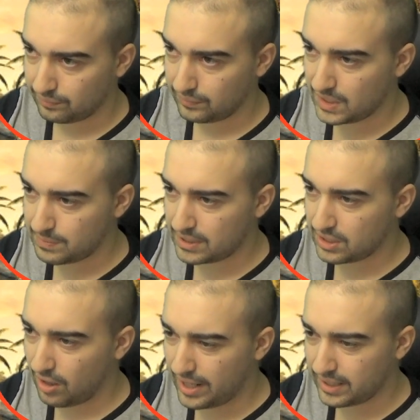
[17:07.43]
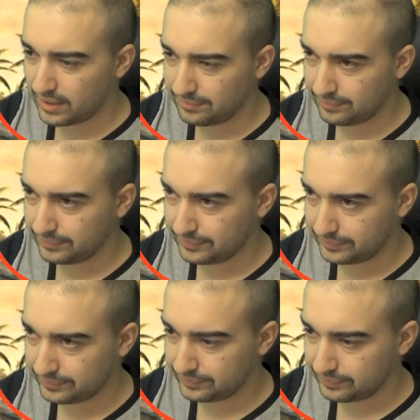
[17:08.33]
This big tiger,
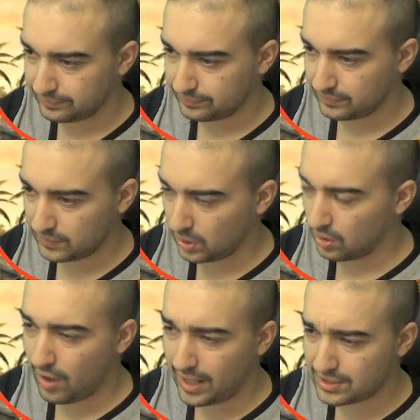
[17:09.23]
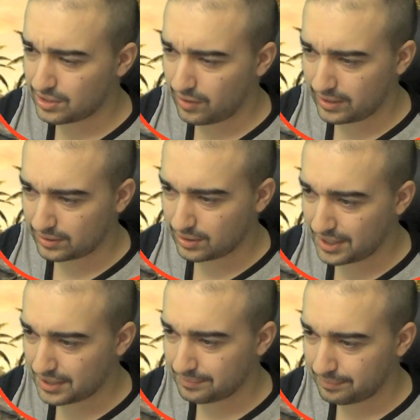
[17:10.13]
or lion, sorry, not
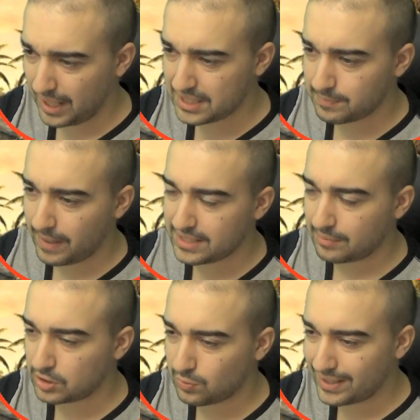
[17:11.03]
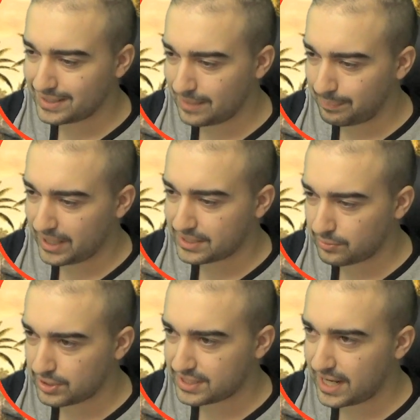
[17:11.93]
tiger. Pen speed's up to 20
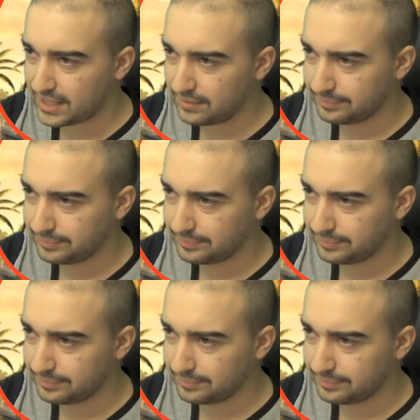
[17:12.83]
pixels a second.